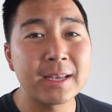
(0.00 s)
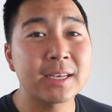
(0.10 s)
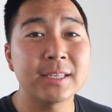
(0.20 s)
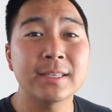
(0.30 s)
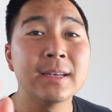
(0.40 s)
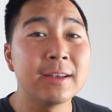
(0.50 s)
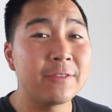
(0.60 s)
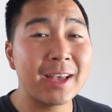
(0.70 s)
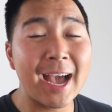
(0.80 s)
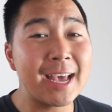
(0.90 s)
Because if
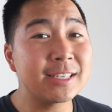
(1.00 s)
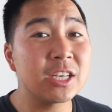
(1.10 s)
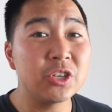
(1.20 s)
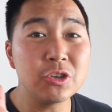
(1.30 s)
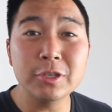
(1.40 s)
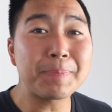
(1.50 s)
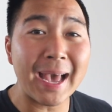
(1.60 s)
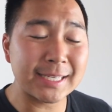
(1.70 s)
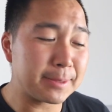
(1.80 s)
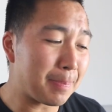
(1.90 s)
you guys use
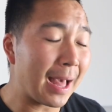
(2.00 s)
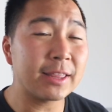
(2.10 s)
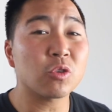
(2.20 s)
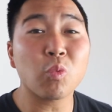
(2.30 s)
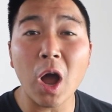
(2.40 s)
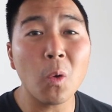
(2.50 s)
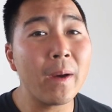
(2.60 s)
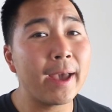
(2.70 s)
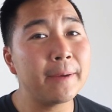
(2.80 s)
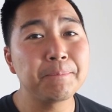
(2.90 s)
Backseat Pilot the wrong
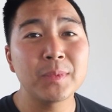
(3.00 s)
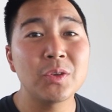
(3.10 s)
way,